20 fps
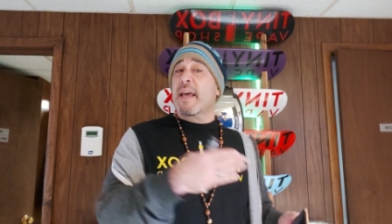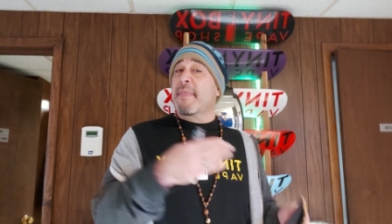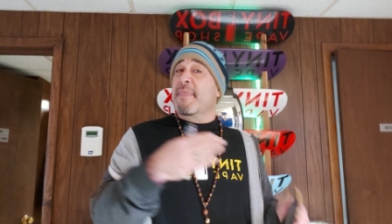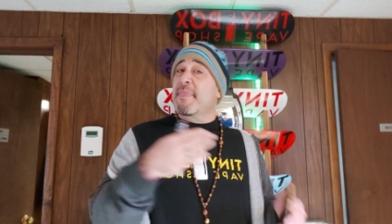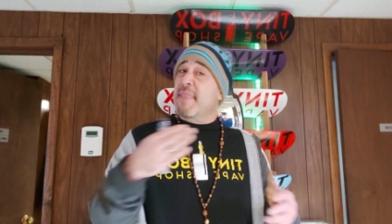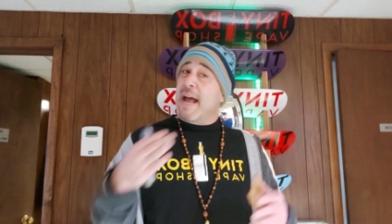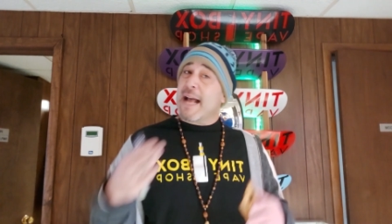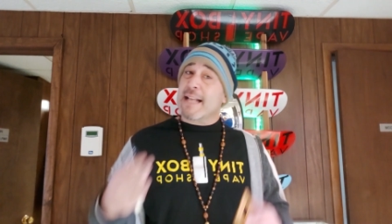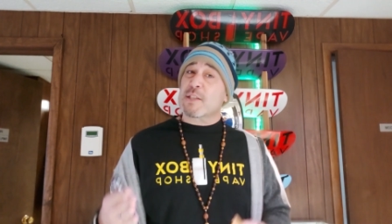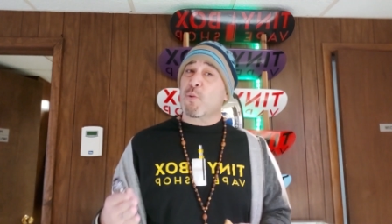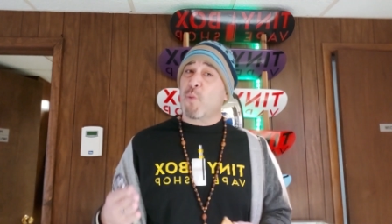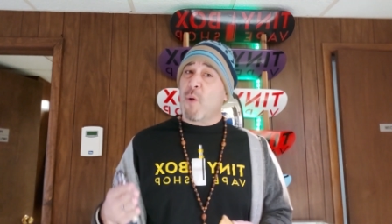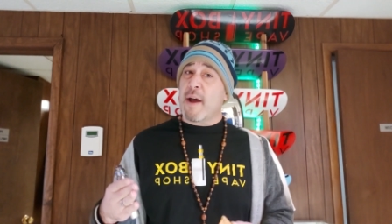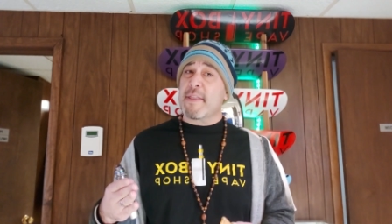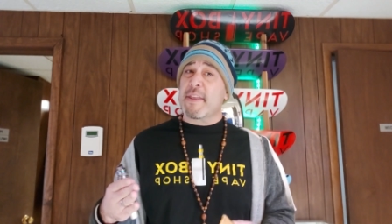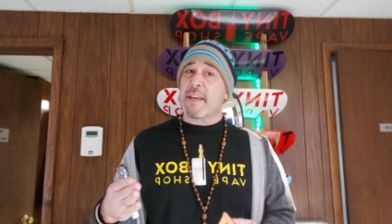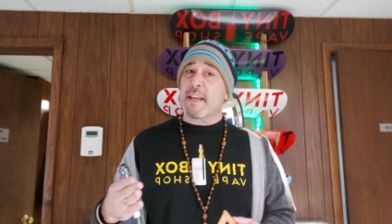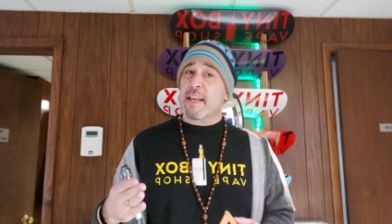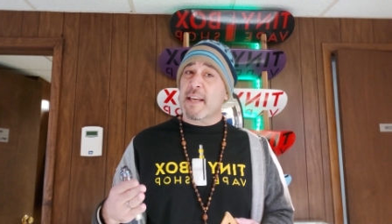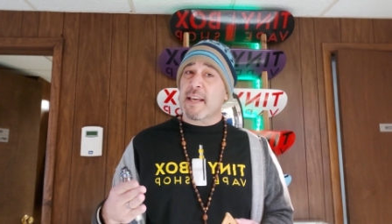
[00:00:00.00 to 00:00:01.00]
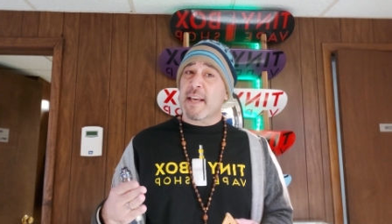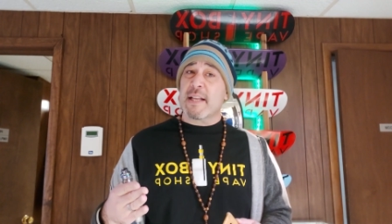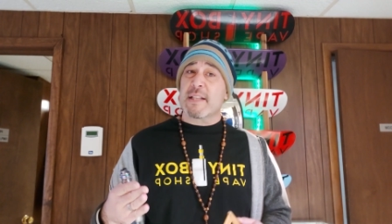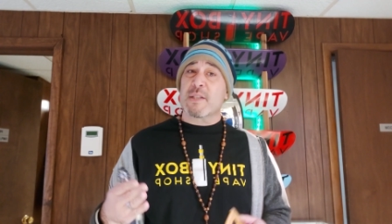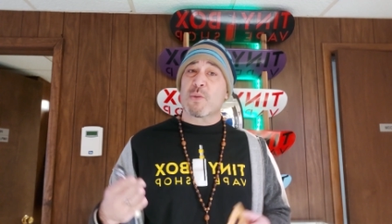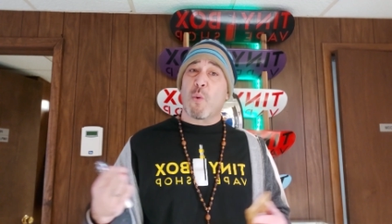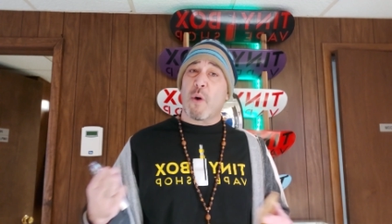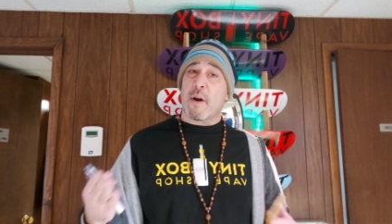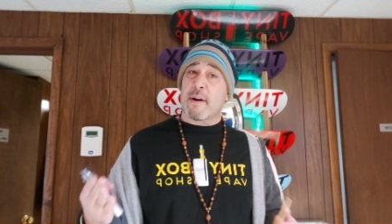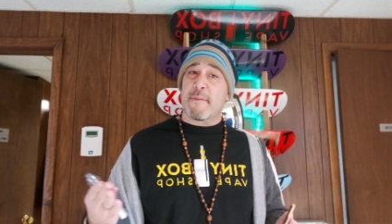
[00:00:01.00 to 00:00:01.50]
and that's why the
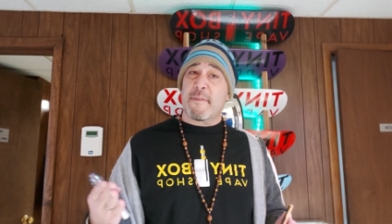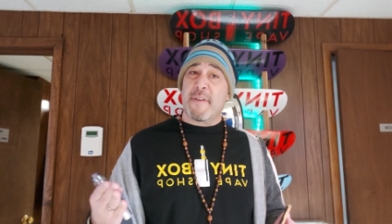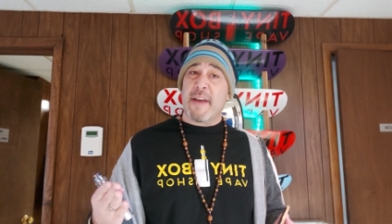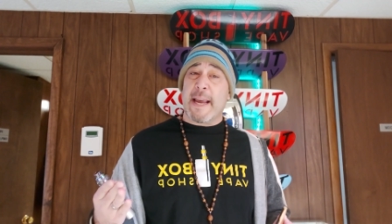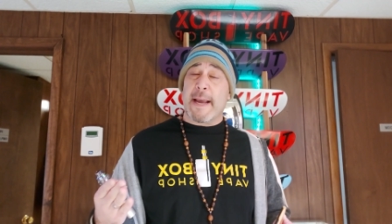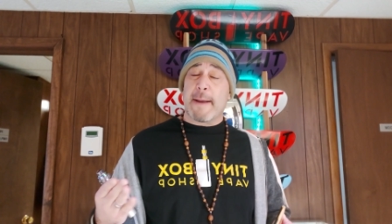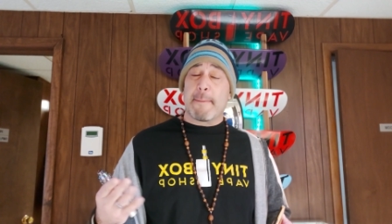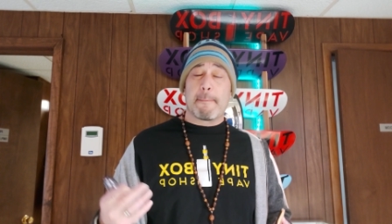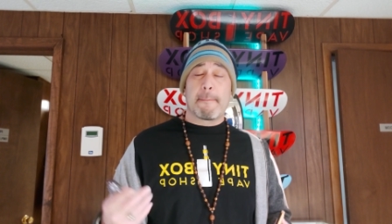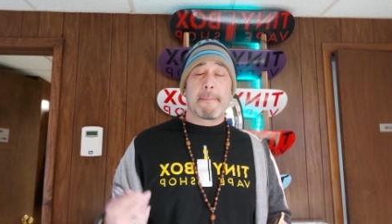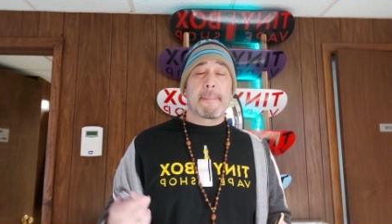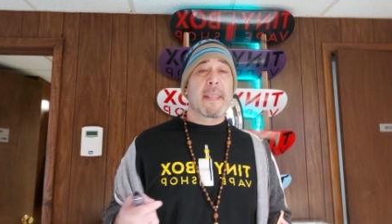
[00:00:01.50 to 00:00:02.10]
kids want to vape.